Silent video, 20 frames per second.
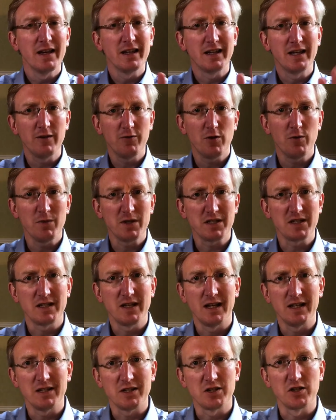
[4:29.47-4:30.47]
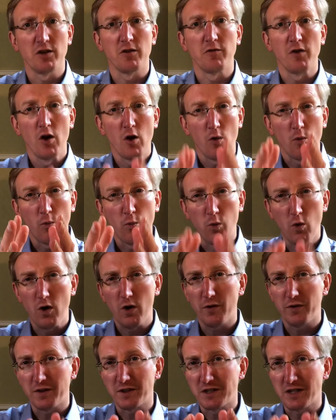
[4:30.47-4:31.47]
Give them a sense of
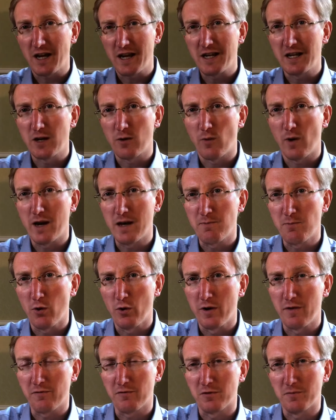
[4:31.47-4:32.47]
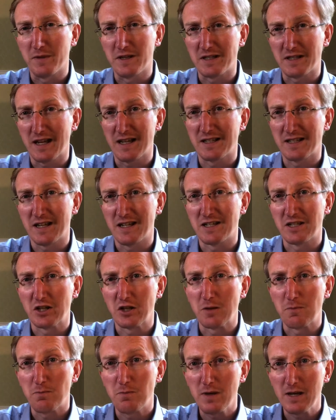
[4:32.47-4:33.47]
what the takeaway point from this essay is going
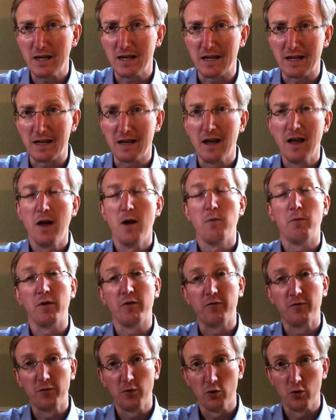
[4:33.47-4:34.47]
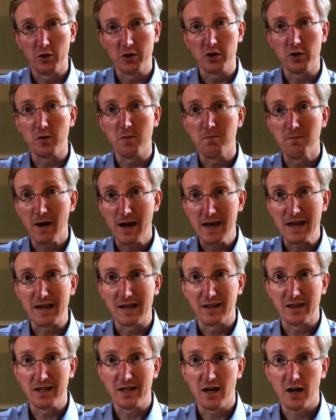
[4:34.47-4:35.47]
to be before you
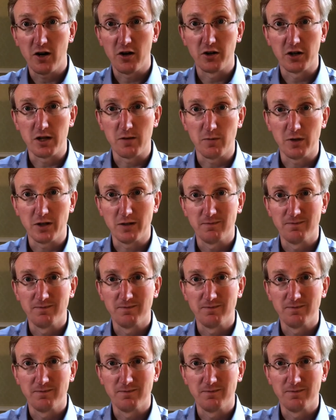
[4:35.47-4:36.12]
make the argument.